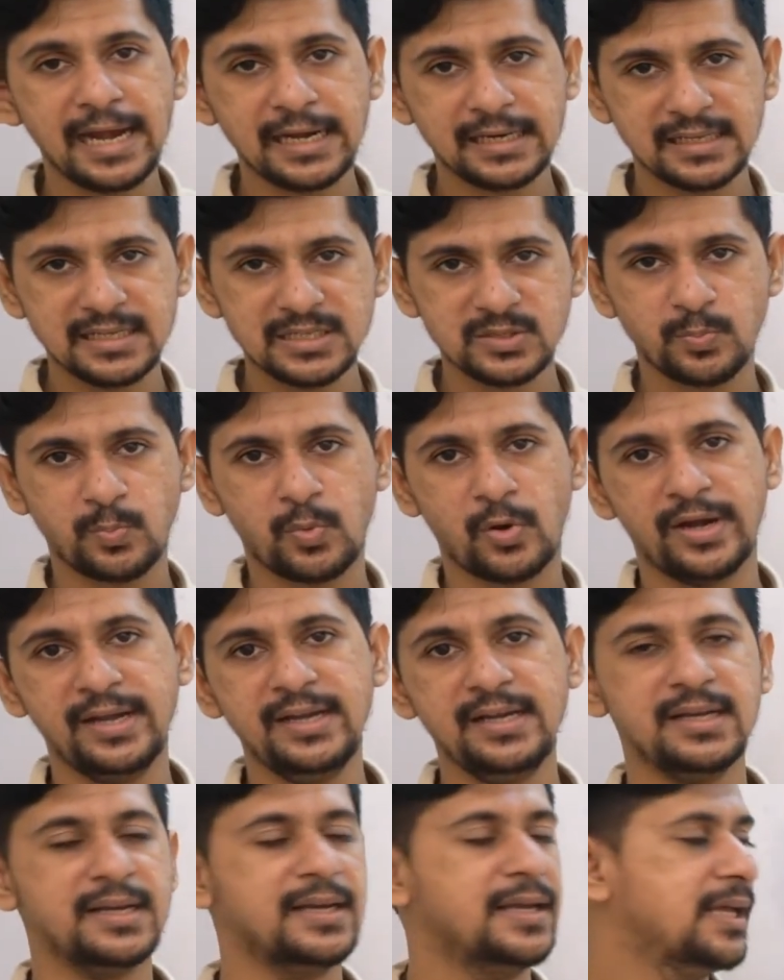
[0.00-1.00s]
At this
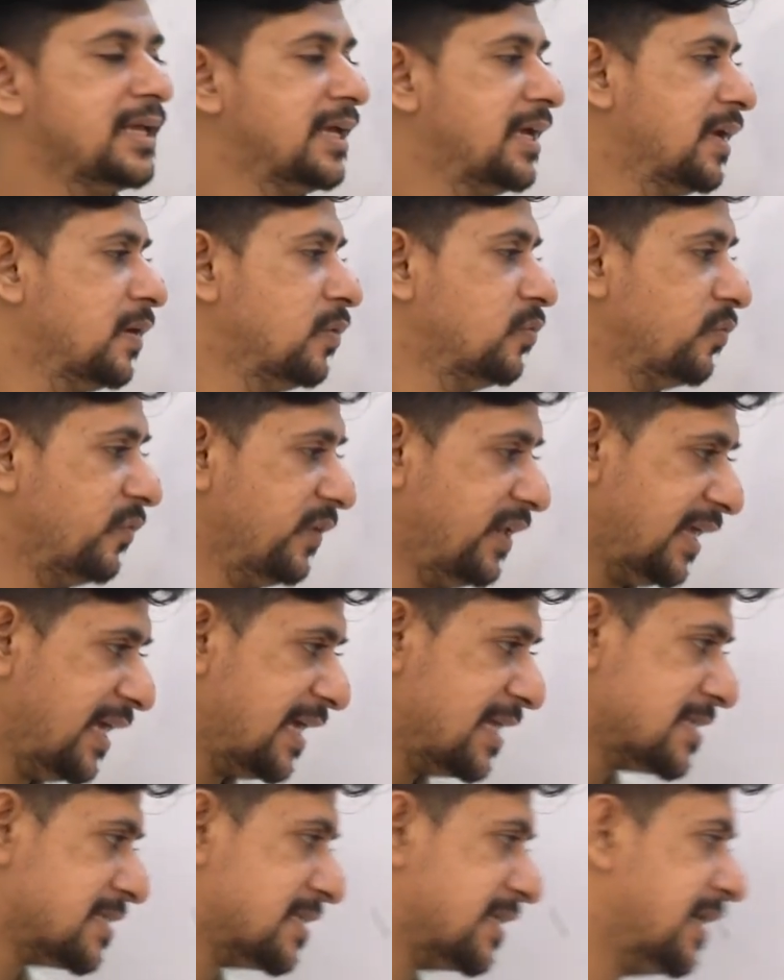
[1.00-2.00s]
point, we
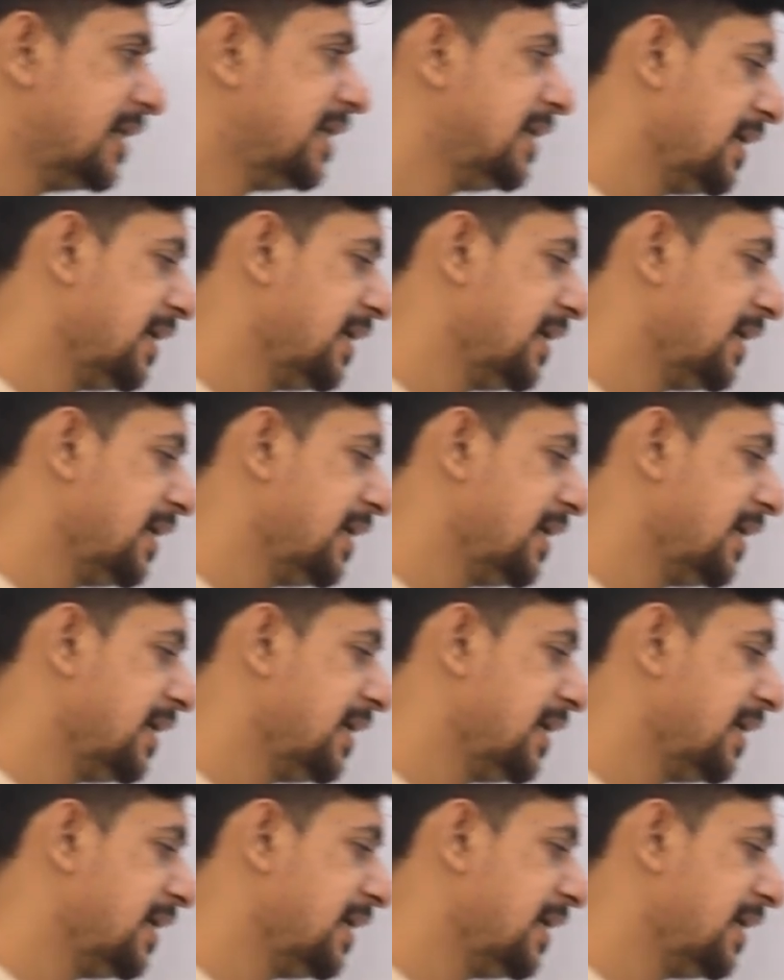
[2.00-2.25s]
can say